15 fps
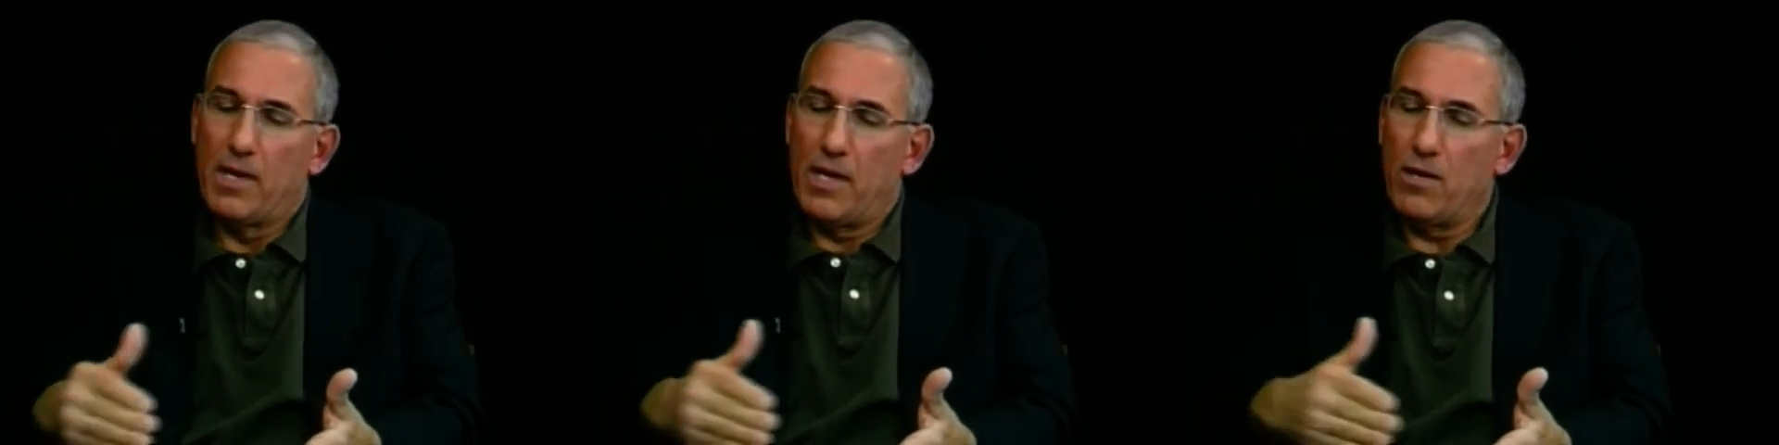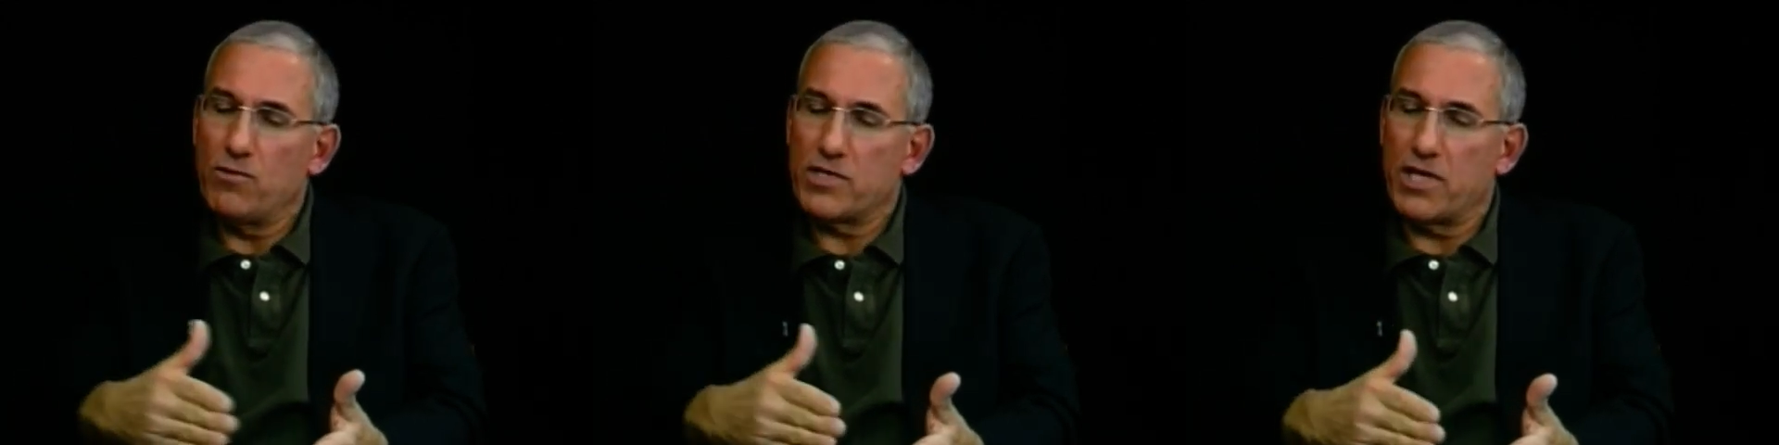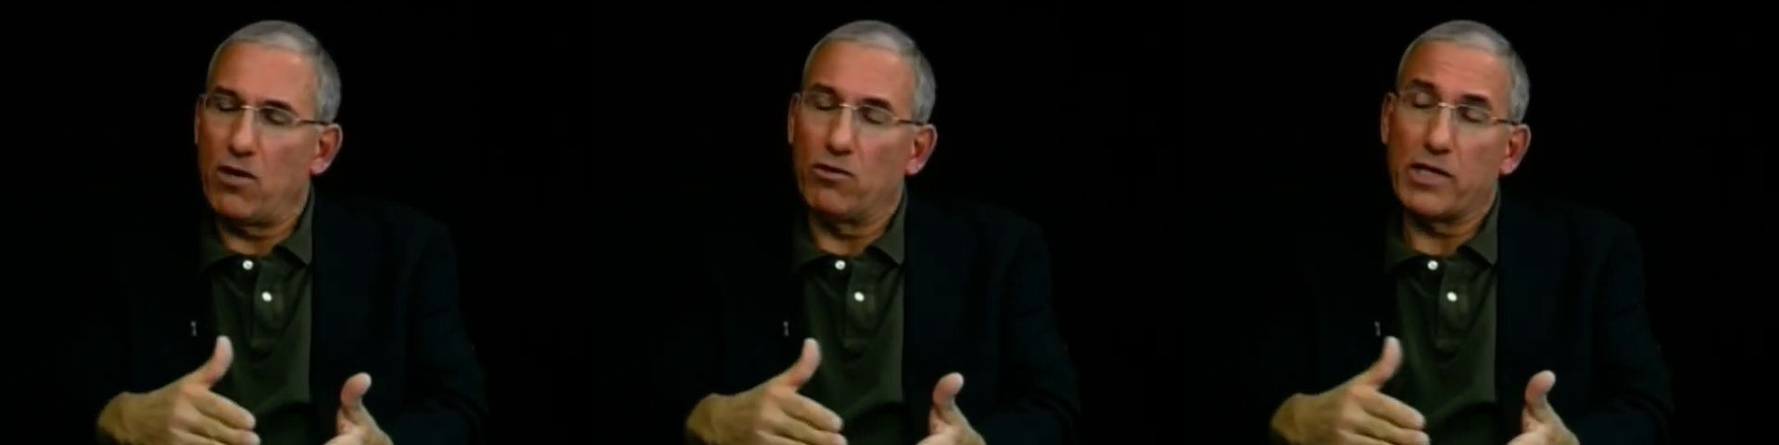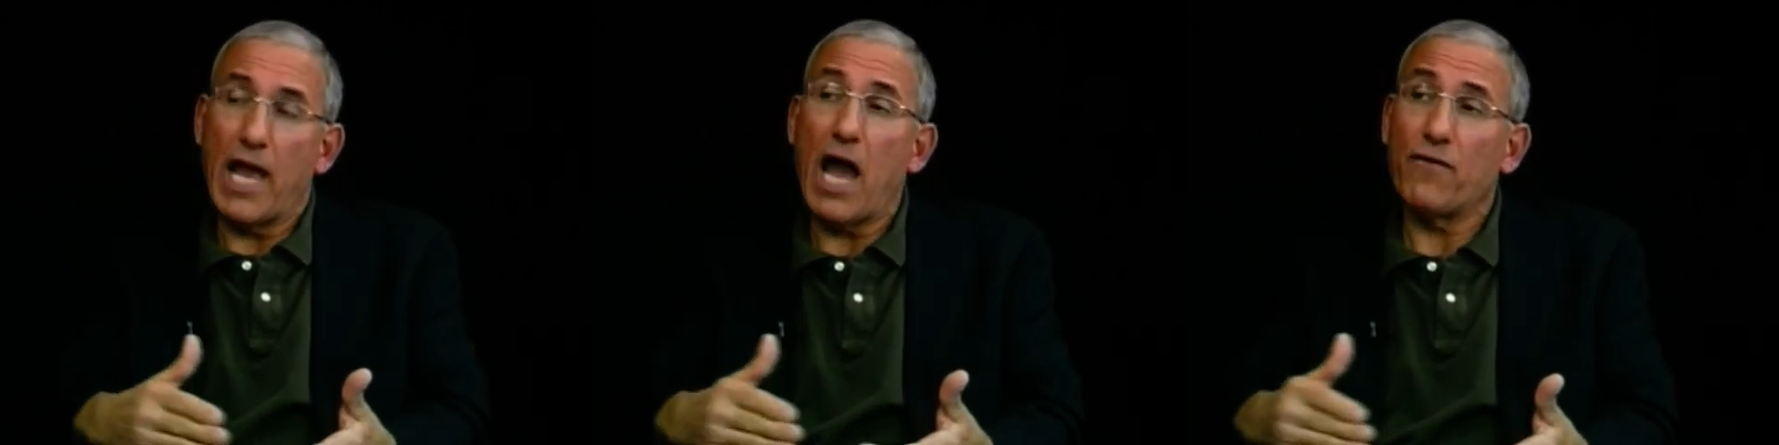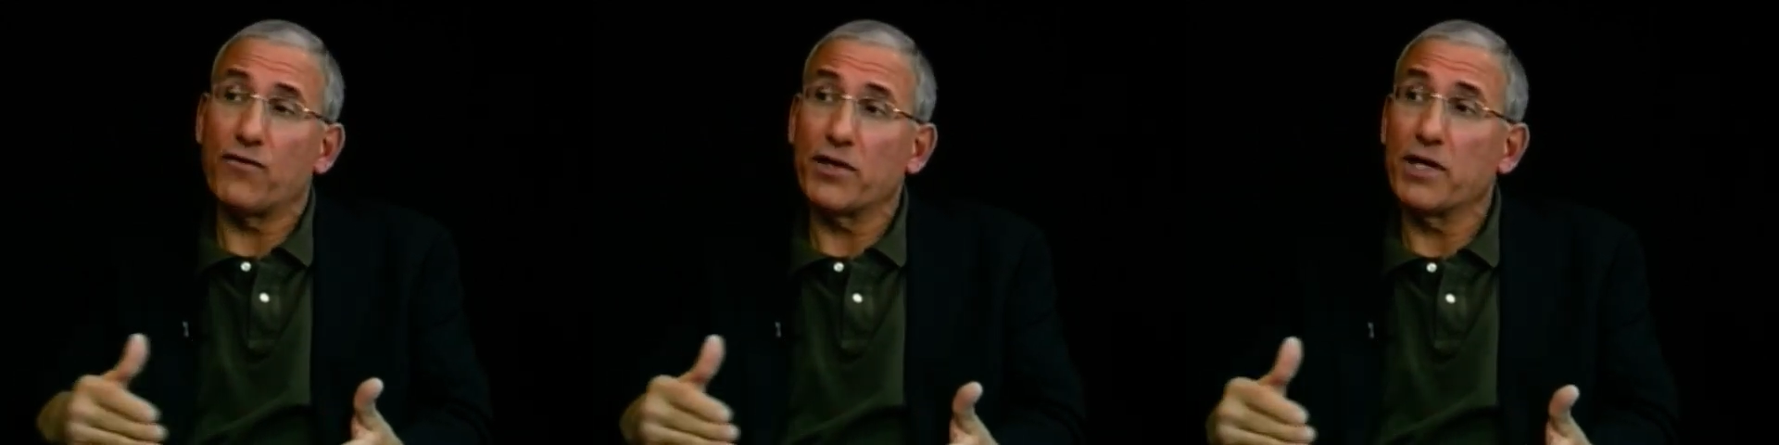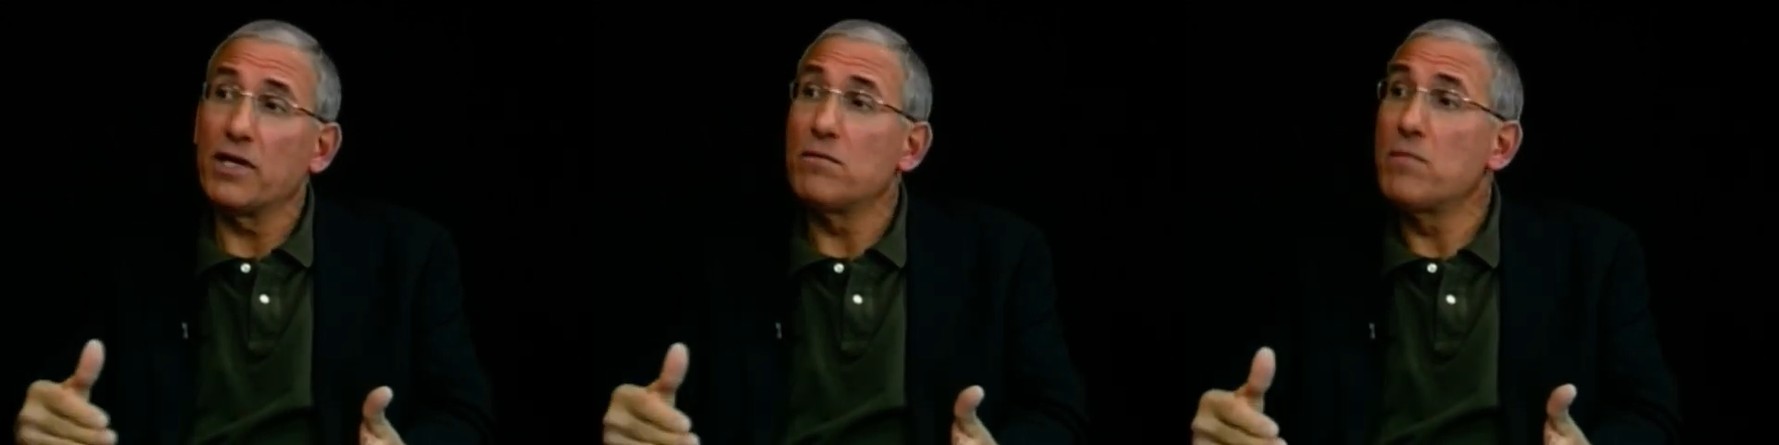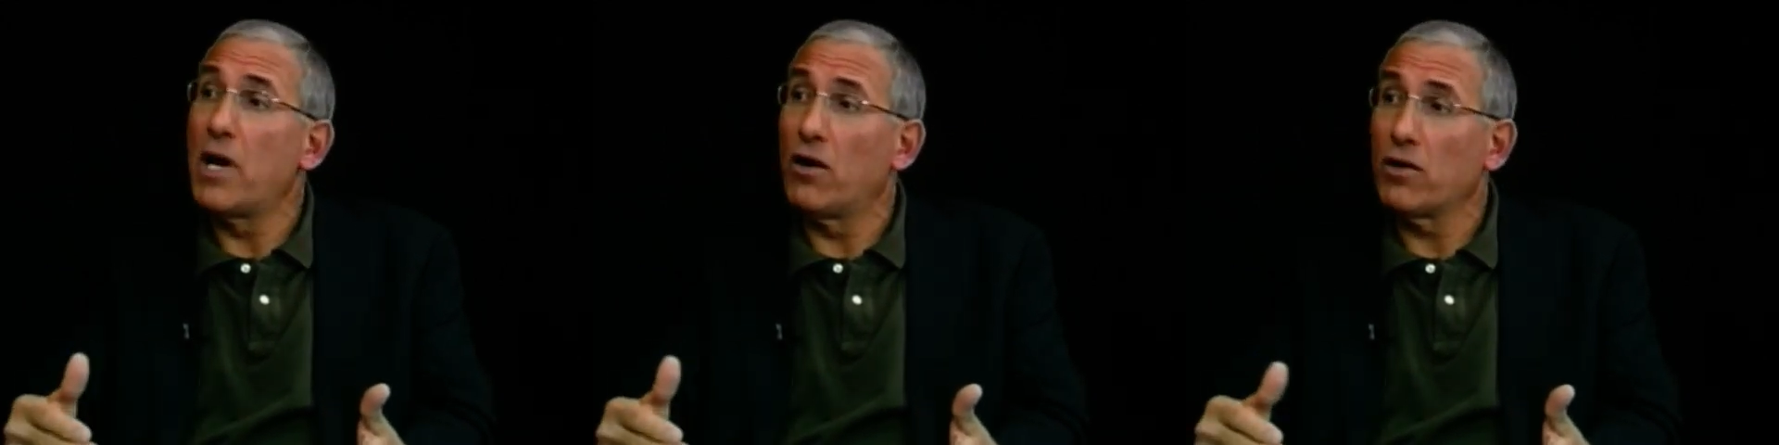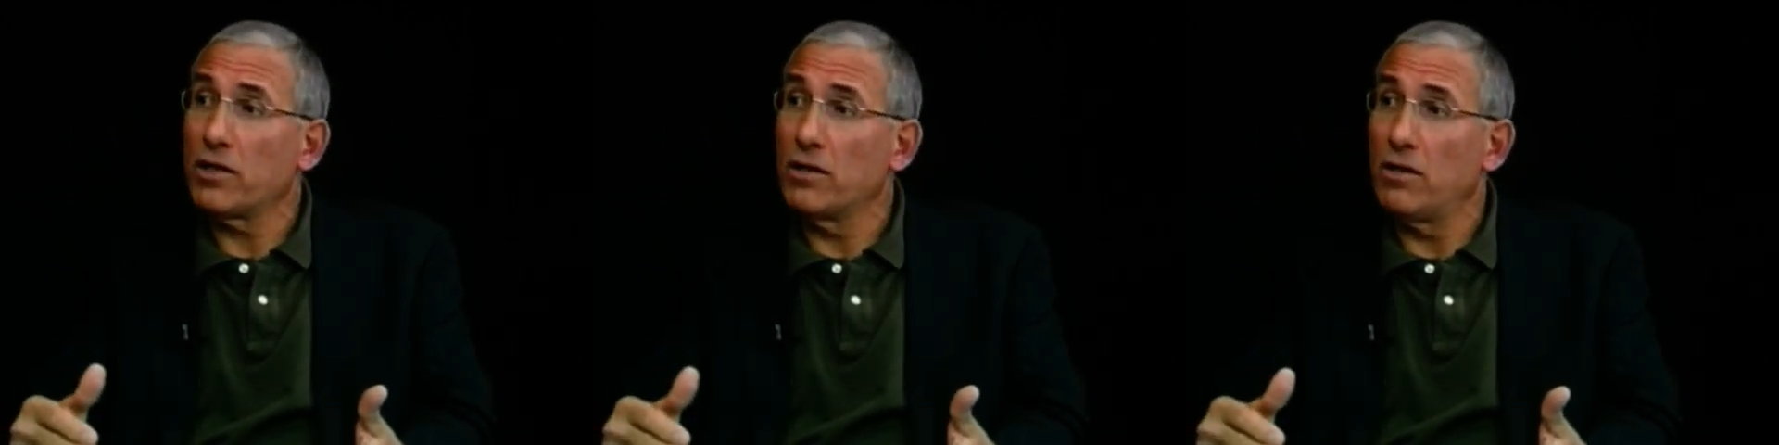he was the only
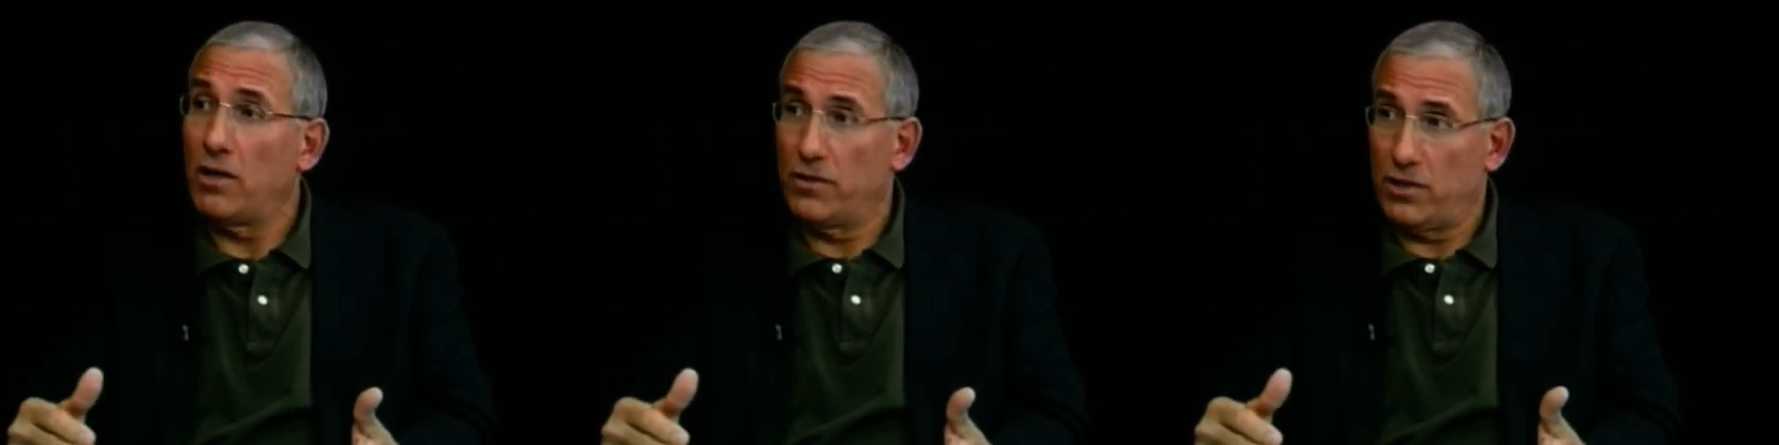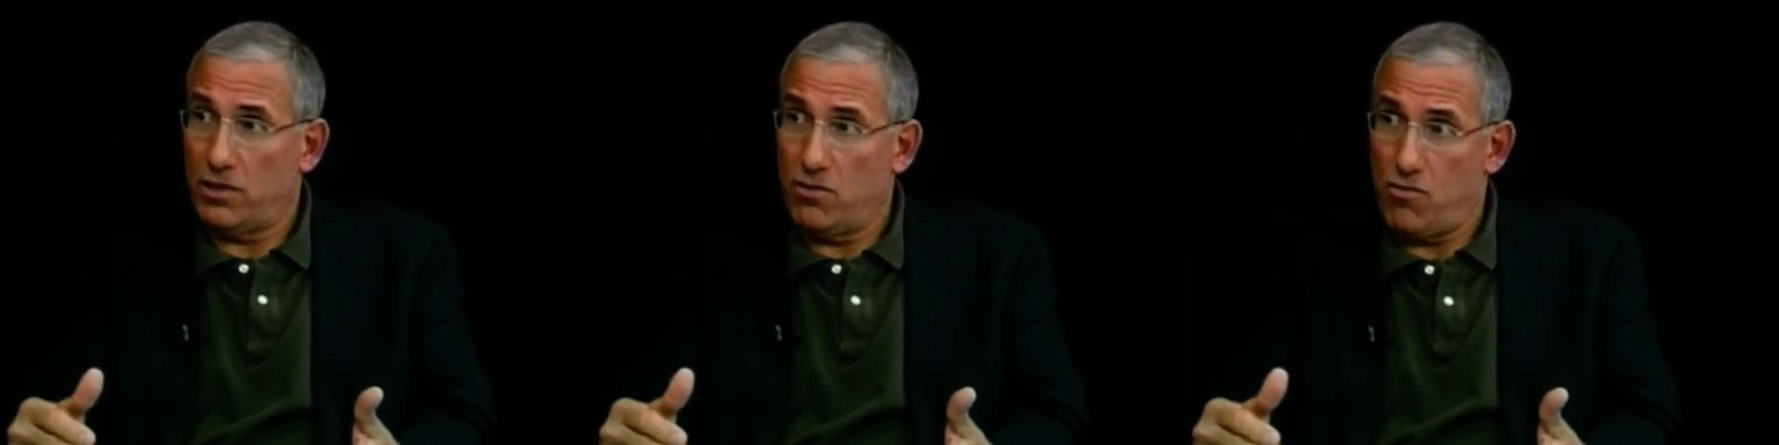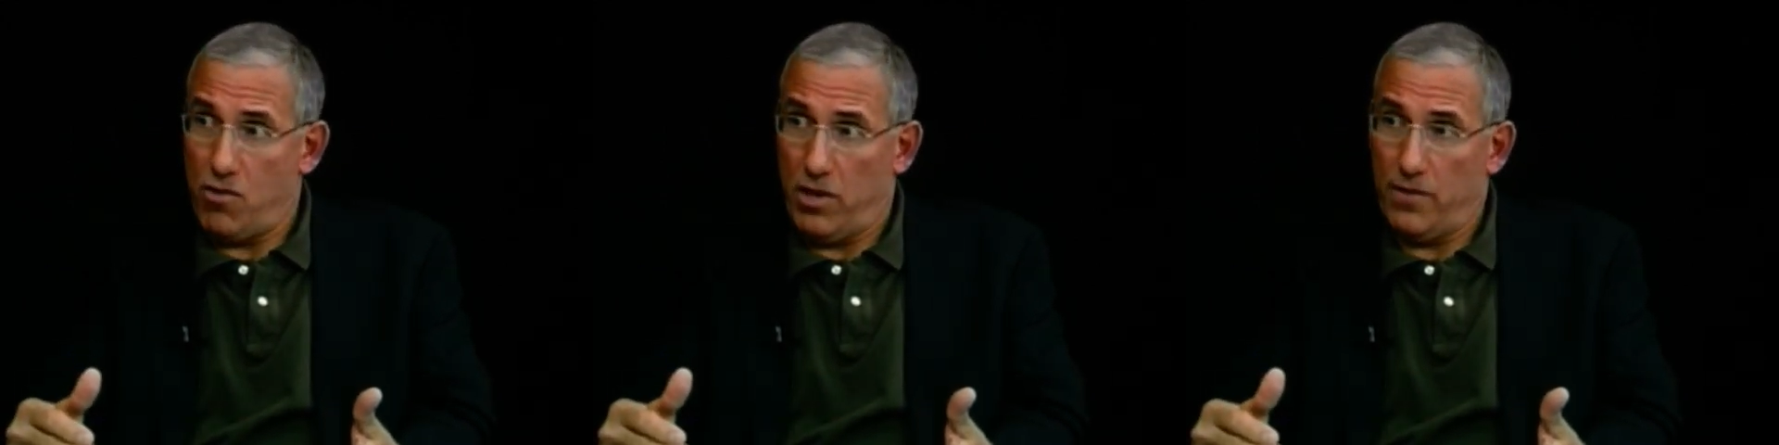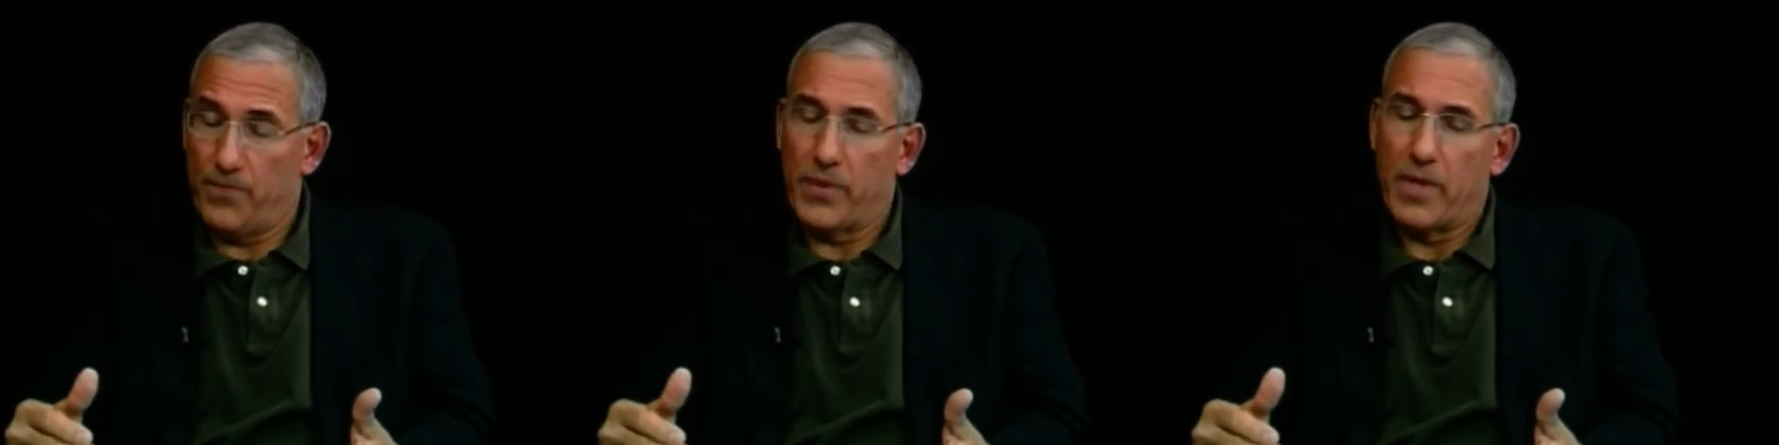African-American on the court.